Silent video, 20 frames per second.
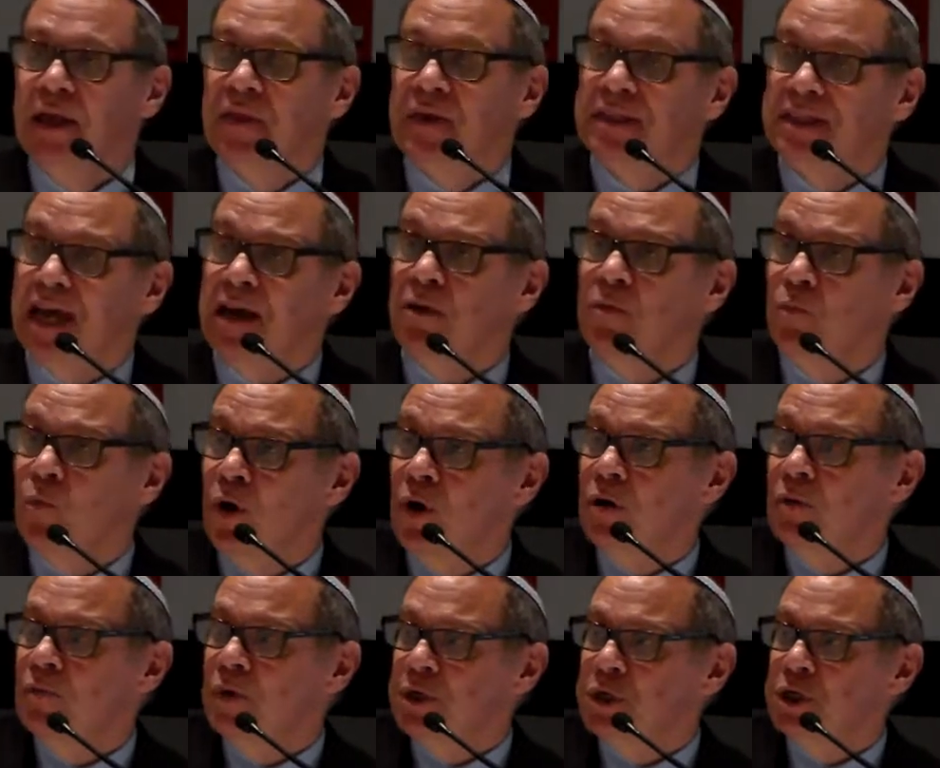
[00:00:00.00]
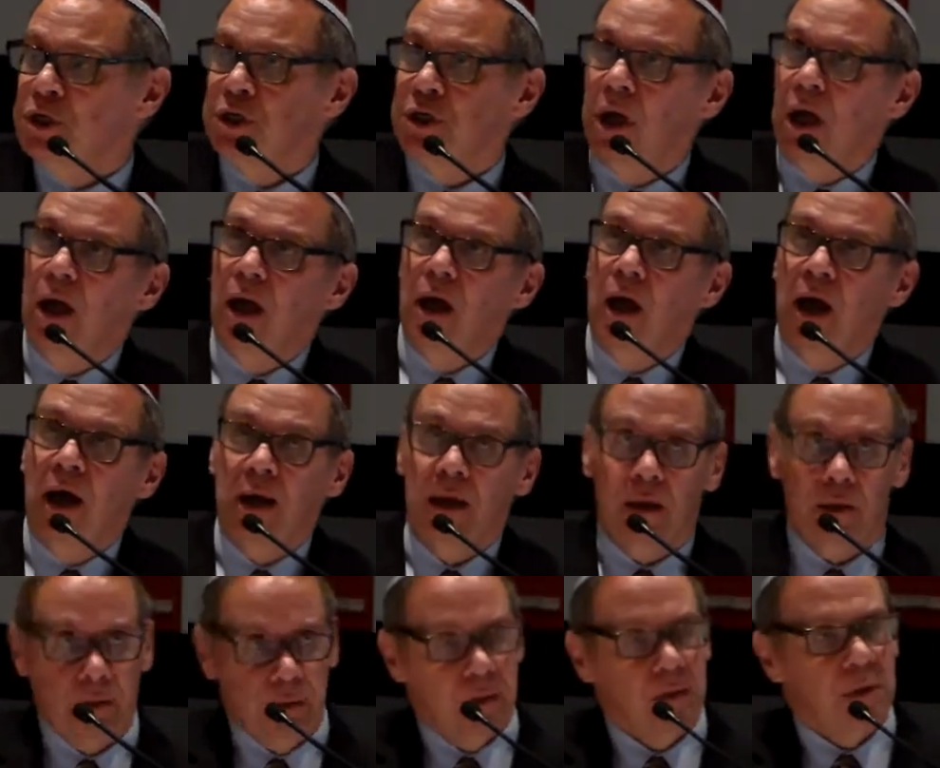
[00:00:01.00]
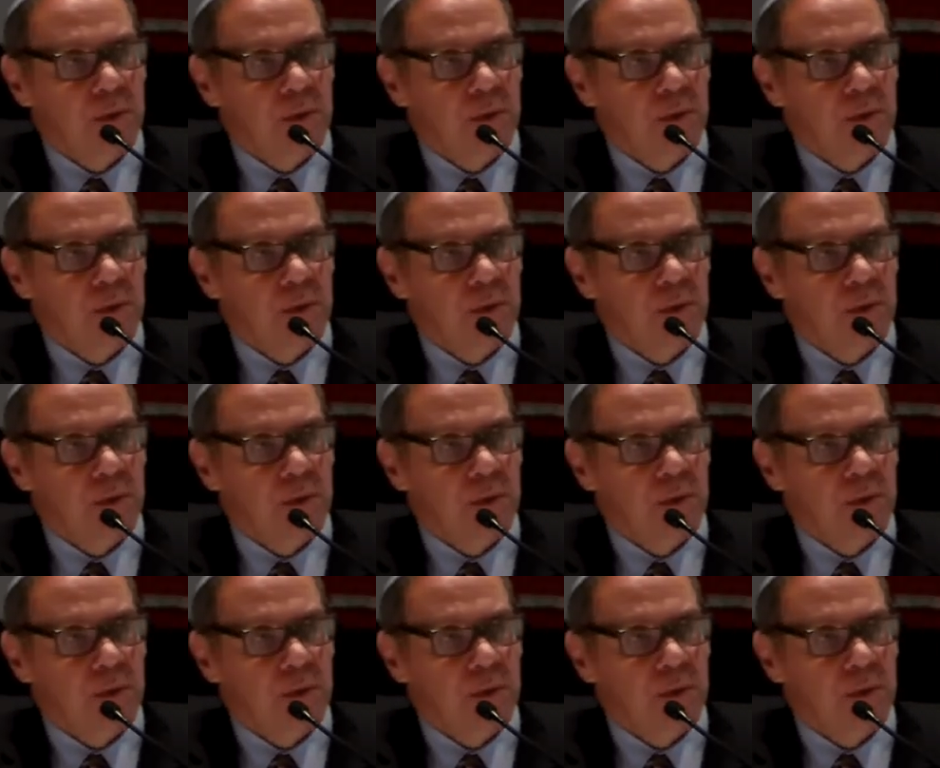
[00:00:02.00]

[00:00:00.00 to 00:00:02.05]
The second word, which I